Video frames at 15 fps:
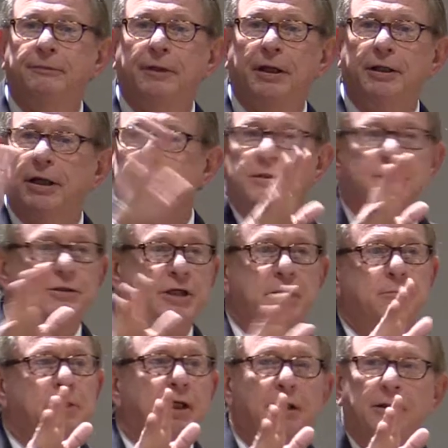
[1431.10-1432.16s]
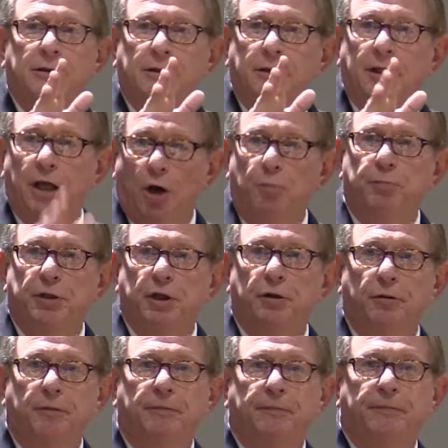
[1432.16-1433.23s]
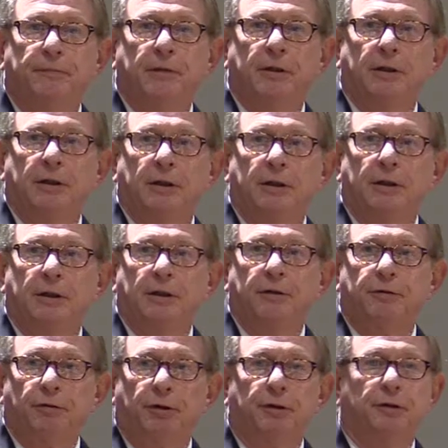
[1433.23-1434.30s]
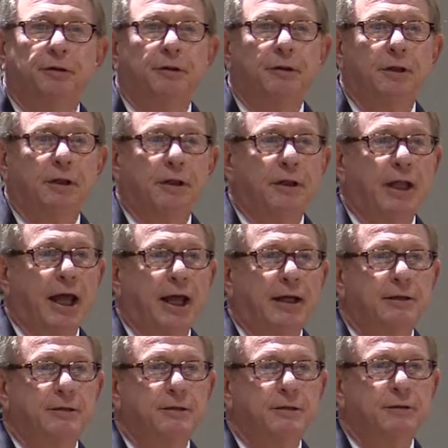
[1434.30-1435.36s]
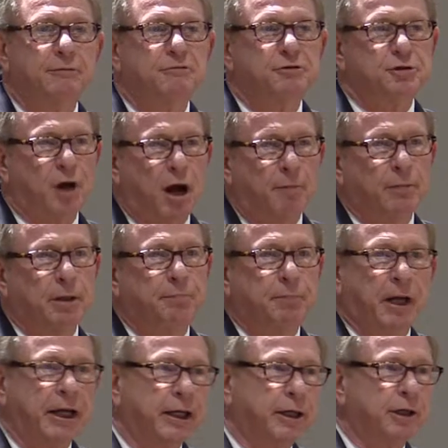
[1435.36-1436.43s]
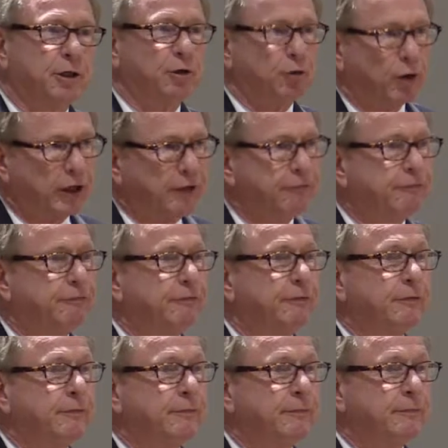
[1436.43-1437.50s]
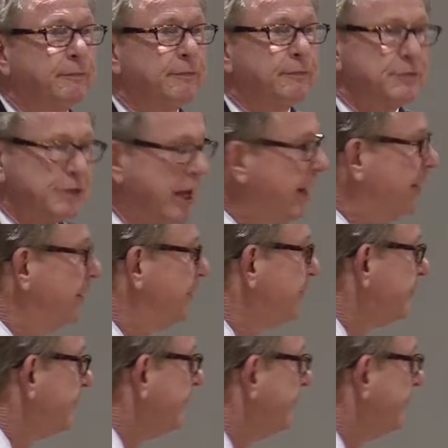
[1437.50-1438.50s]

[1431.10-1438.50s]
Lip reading: It doesn't seem to help you through that trauma, pain, grief, sadness.